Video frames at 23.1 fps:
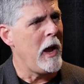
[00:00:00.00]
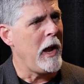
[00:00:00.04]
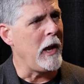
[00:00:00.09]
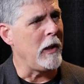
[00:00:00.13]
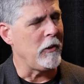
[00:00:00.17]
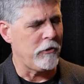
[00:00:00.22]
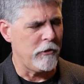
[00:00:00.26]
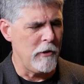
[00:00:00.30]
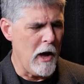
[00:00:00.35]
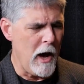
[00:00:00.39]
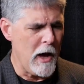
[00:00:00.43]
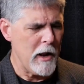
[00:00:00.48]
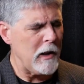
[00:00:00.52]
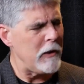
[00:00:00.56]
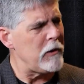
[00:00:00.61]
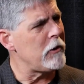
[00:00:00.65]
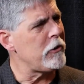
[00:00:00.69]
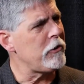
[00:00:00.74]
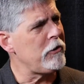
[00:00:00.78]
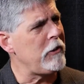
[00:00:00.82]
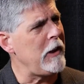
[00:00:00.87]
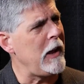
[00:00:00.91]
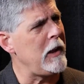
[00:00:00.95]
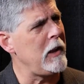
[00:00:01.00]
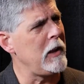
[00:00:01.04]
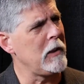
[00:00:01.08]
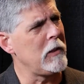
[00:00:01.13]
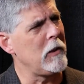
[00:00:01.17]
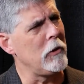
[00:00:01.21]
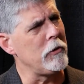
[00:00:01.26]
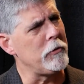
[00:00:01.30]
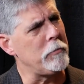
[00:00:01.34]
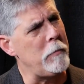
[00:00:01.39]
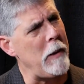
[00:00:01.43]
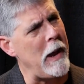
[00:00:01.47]
it's not understanding
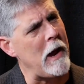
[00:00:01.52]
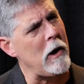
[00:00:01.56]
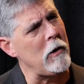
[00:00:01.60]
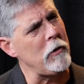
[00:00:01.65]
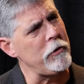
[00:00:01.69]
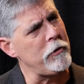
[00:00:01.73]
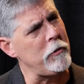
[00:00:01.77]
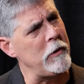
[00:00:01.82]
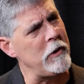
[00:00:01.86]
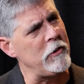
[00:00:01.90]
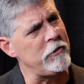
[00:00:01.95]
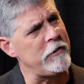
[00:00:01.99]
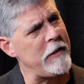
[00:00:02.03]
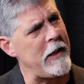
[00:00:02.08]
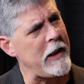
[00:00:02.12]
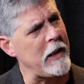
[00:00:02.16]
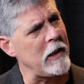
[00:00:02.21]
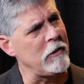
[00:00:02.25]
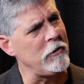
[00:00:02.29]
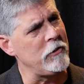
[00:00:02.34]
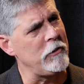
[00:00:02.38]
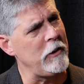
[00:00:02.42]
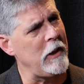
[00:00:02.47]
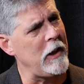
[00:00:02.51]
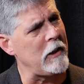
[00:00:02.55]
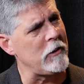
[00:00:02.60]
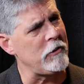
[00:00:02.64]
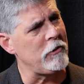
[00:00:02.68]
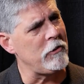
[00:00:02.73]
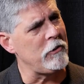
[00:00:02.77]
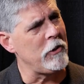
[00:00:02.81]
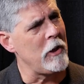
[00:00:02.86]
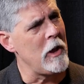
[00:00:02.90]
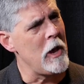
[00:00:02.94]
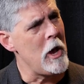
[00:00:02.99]
those boundaries that
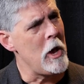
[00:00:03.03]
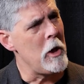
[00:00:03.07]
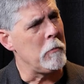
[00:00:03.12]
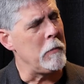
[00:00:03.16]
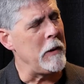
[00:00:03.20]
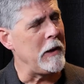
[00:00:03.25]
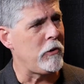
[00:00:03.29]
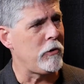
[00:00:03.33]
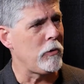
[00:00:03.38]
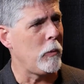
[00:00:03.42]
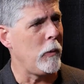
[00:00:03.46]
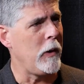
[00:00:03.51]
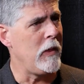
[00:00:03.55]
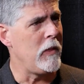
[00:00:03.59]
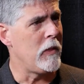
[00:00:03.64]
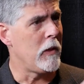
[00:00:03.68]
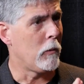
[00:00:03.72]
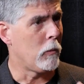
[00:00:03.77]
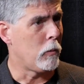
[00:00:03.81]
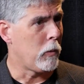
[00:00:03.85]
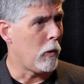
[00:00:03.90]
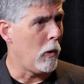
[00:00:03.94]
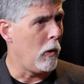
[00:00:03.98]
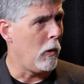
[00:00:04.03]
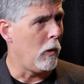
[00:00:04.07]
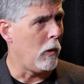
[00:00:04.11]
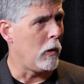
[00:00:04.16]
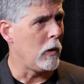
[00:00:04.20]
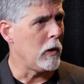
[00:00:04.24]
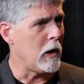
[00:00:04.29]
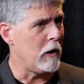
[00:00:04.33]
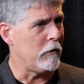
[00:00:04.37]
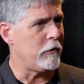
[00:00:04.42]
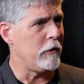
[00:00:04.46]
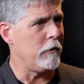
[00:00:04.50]
exist between the
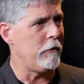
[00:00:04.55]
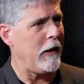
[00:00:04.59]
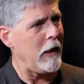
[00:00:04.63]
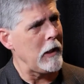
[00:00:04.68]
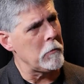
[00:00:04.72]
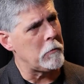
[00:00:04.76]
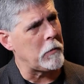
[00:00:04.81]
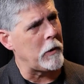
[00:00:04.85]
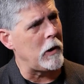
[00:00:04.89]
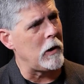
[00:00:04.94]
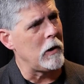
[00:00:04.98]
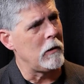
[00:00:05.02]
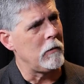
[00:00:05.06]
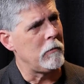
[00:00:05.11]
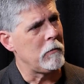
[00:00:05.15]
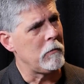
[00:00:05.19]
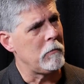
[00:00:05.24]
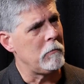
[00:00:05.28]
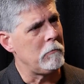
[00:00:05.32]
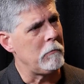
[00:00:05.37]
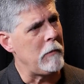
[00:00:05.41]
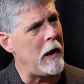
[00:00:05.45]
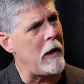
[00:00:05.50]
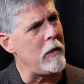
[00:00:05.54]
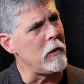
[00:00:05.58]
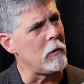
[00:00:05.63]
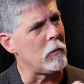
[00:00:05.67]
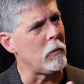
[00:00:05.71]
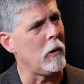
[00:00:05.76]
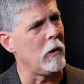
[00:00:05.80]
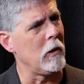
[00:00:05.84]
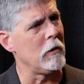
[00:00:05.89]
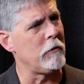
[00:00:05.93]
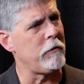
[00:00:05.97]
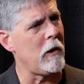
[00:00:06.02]
role of developer and the
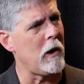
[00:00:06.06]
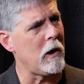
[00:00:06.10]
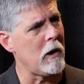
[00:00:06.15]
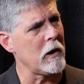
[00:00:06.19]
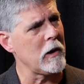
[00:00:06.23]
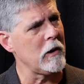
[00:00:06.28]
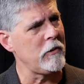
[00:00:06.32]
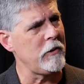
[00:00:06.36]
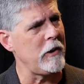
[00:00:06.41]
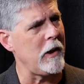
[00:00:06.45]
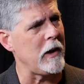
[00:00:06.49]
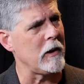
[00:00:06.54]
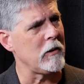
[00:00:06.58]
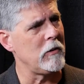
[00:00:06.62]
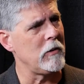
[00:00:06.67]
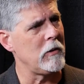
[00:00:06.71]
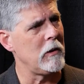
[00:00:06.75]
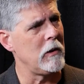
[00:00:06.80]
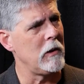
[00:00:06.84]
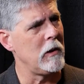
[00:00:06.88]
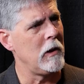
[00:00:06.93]
role of architect.